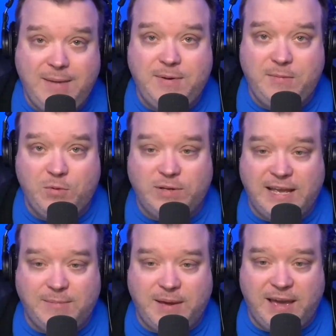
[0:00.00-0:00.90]
maybe would
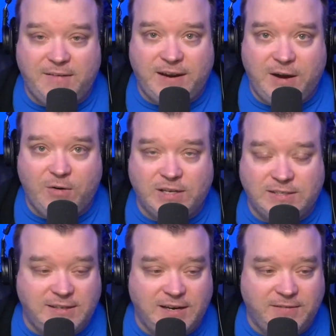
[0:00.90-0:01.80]
take me half an hour
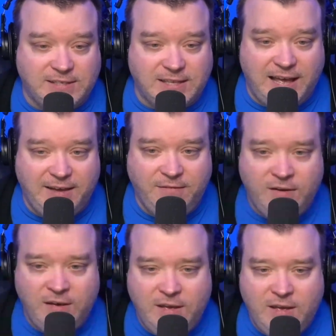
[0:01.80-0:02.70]
because none of it's live.
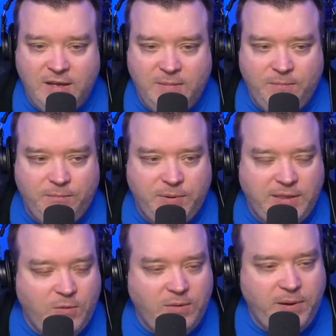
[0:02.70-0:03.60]
But
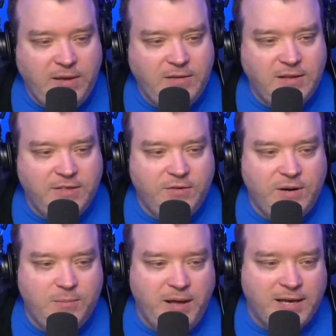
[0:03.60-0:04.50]
they want to pay you like
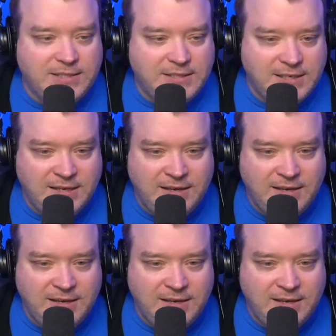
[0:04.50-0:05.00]
thirty bucks.